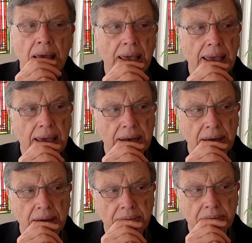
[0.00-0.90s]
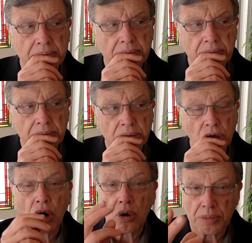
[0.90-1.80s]
and
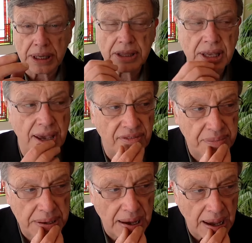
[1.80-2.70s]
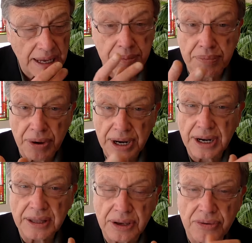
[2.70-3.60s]
Comey at the FBI and
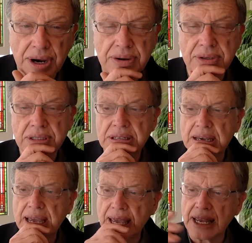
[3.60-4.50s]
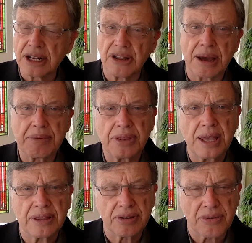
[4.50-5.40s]
Brennan at the director of the CIA and Clapper, the
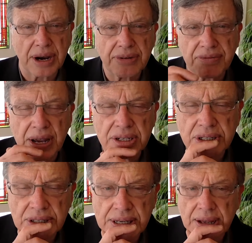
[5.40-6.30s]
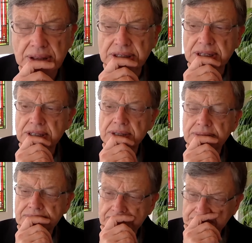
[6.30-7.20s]
director of national intelligence,
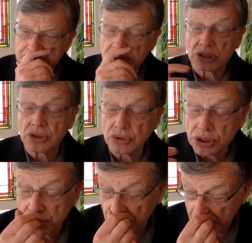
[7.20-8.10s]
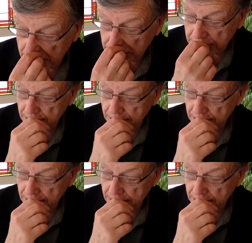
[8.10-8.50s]
Susan Rice.